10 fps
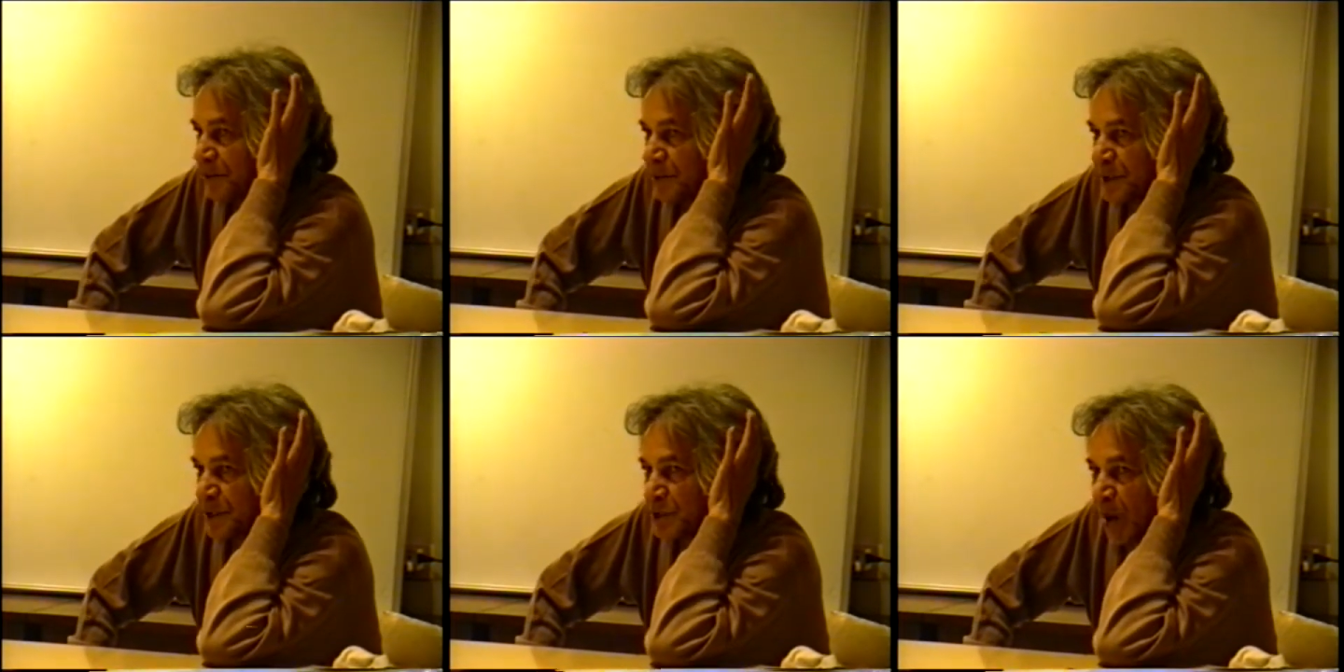for
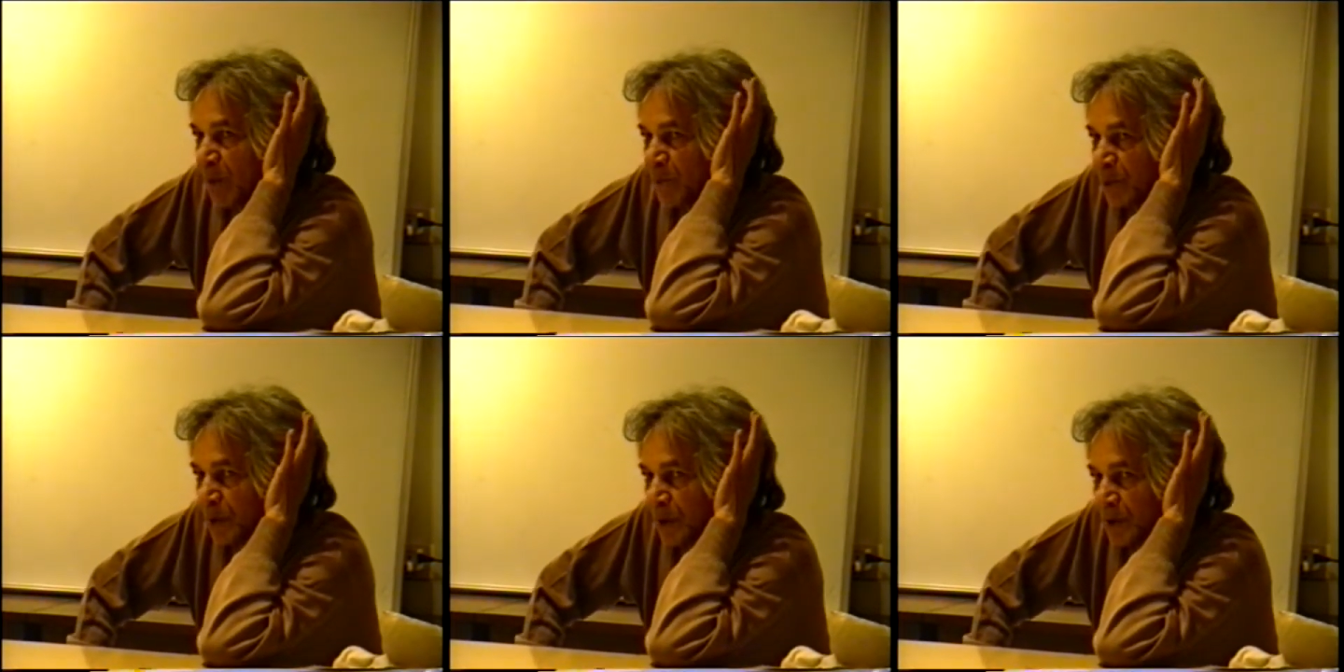
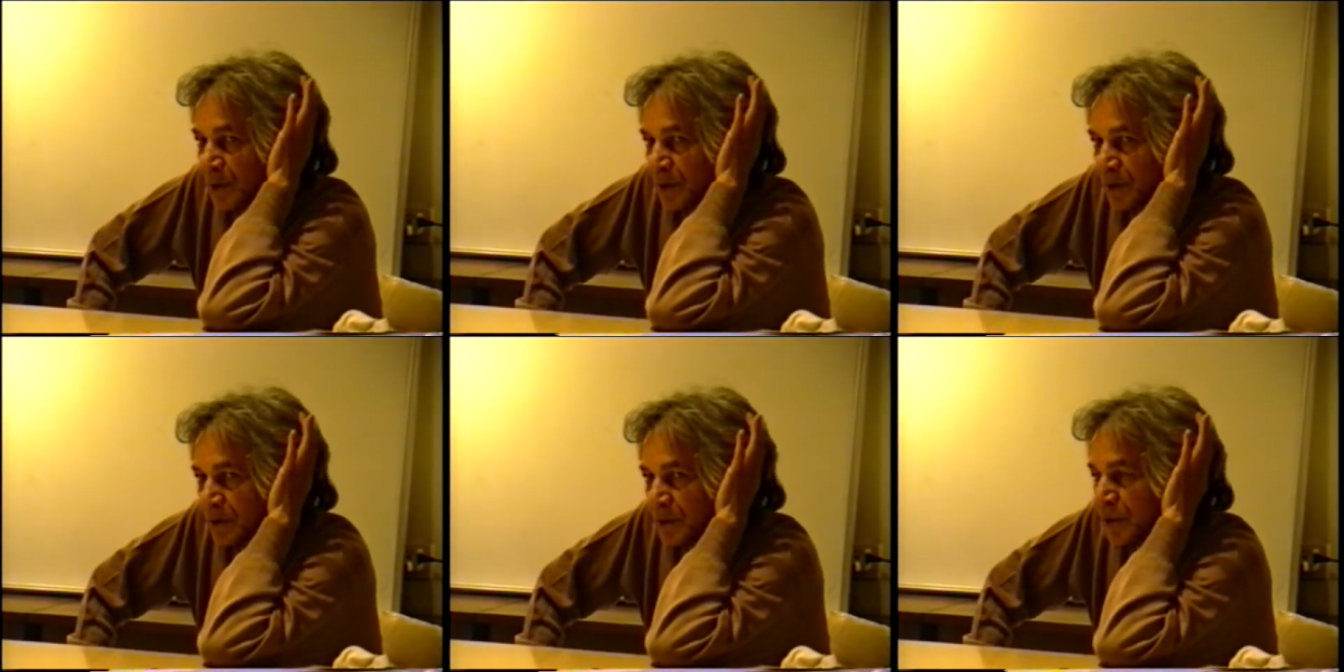example,
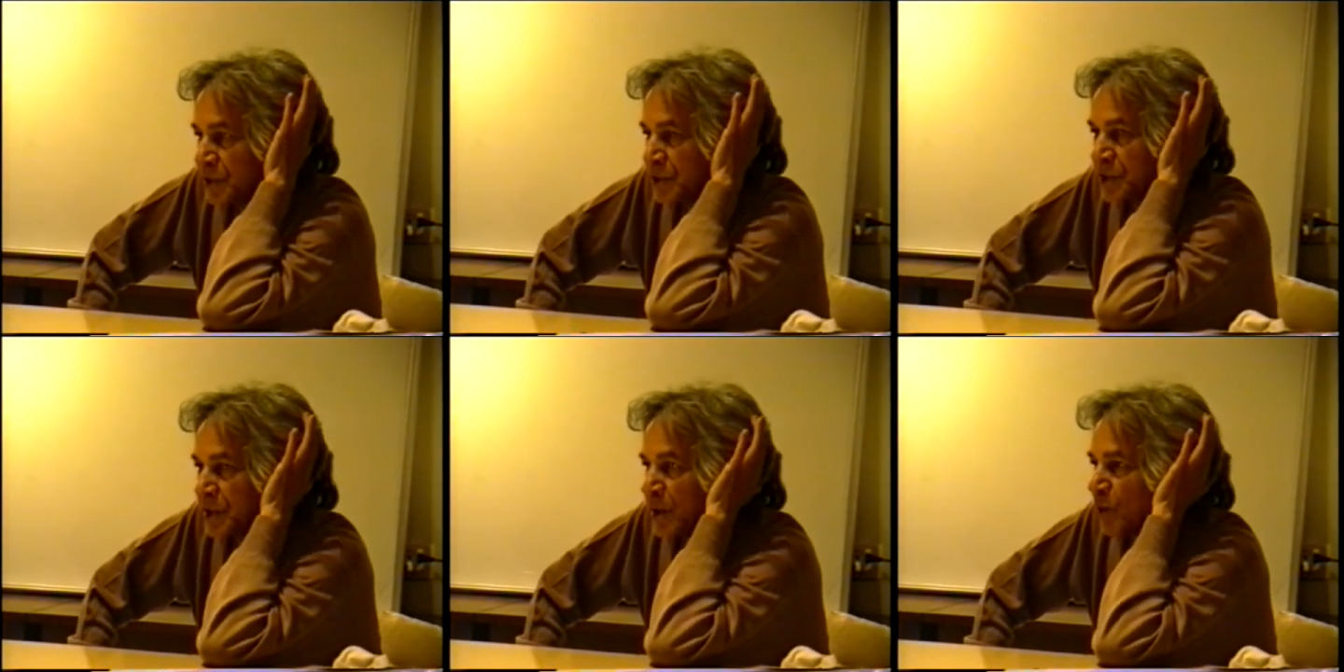
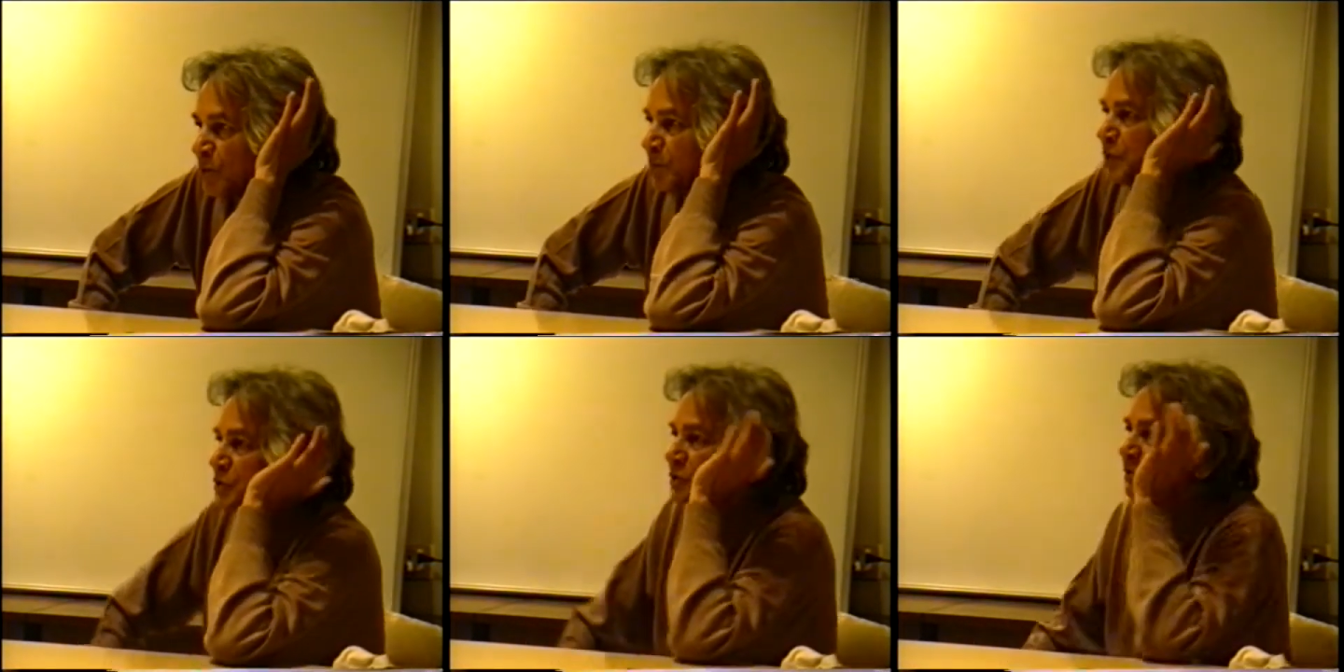is an
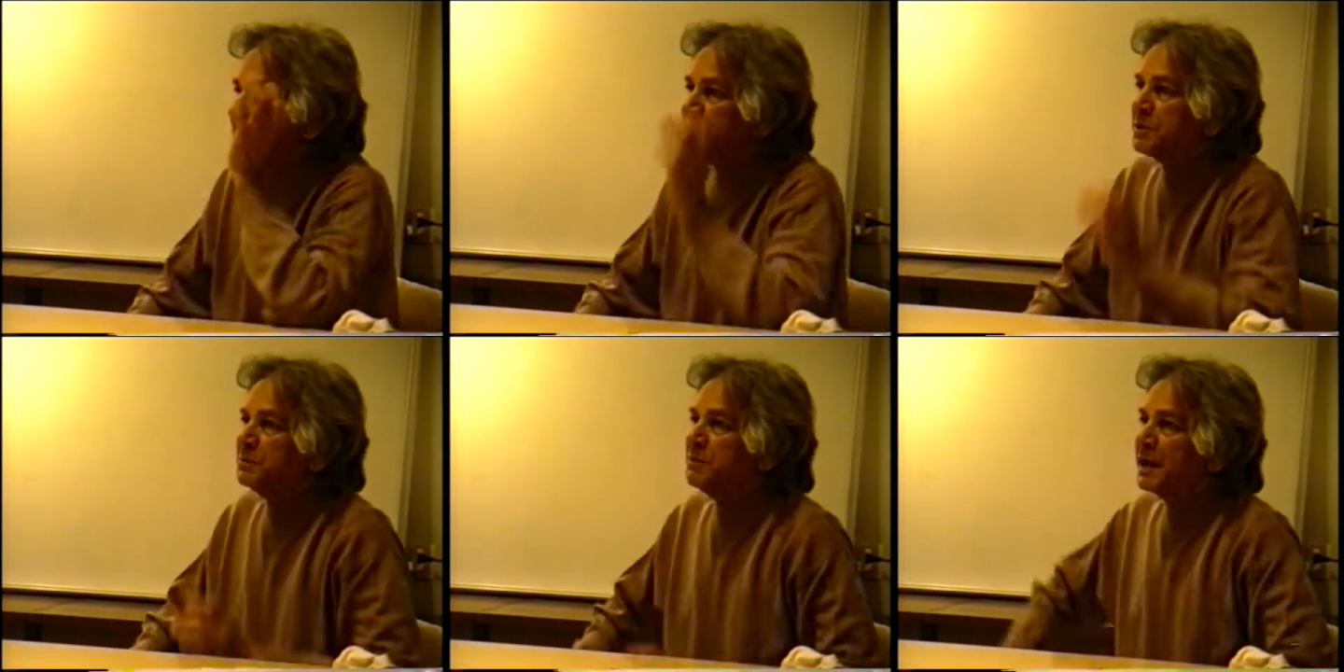outburst of
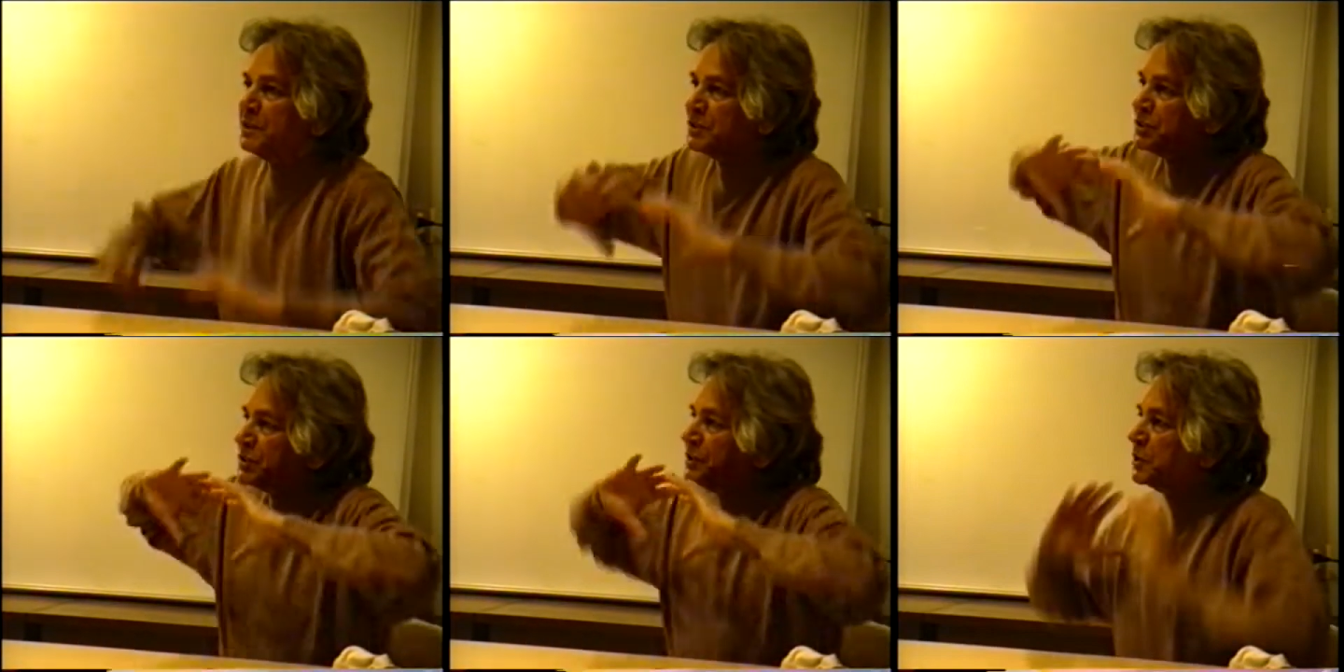
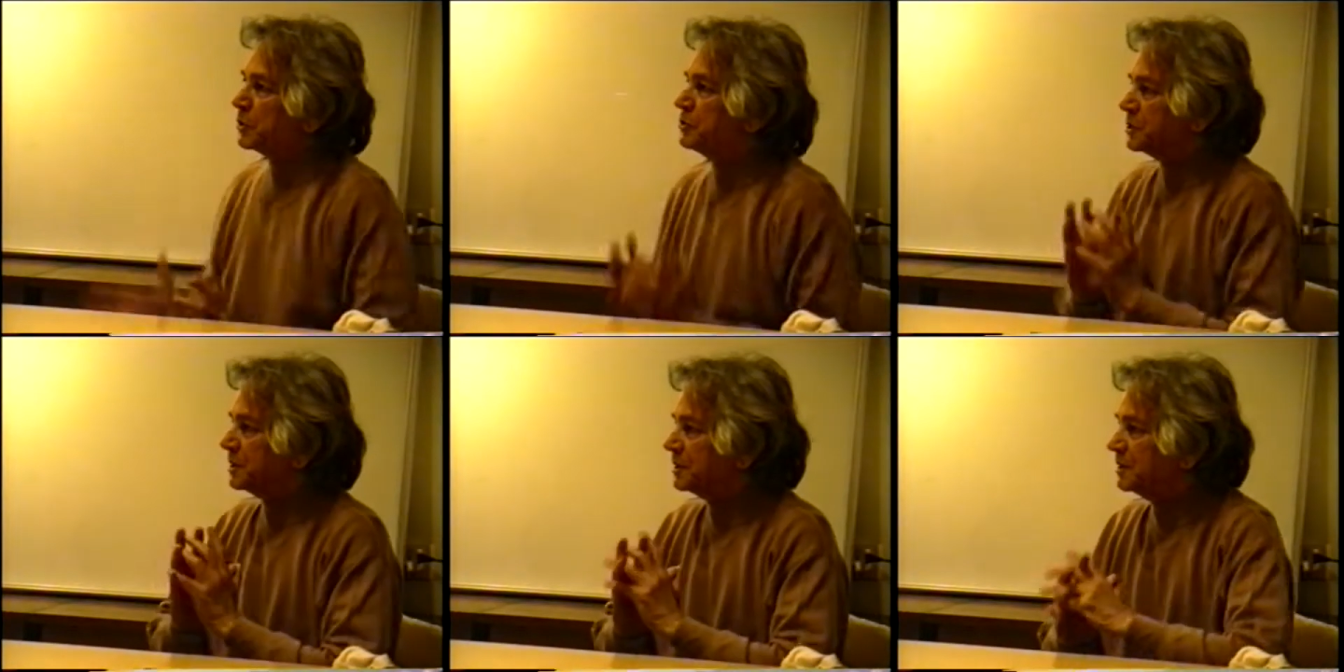tremendous
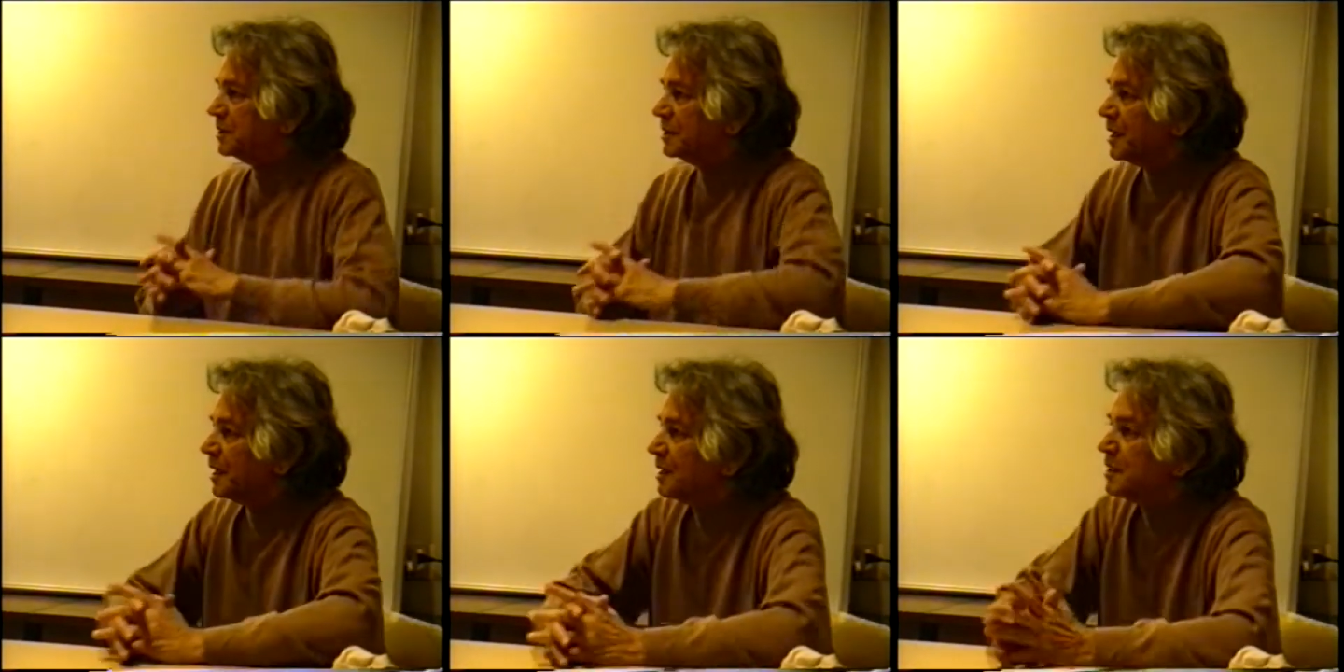energy
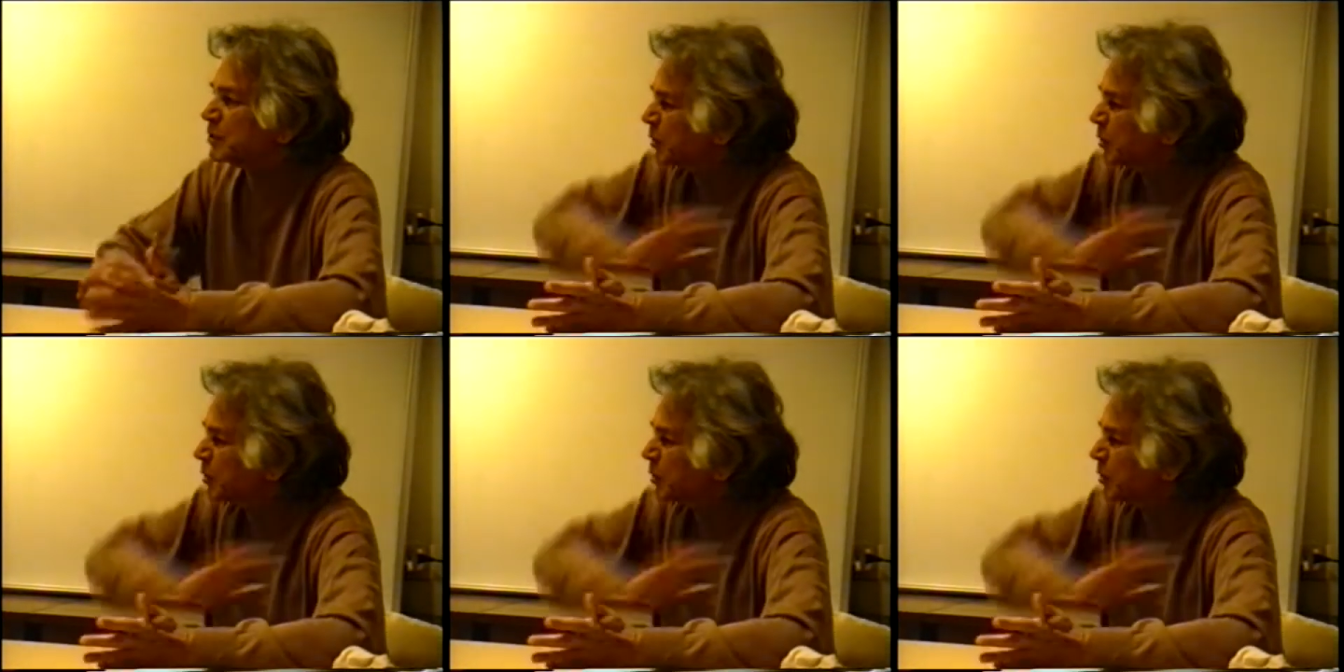there. So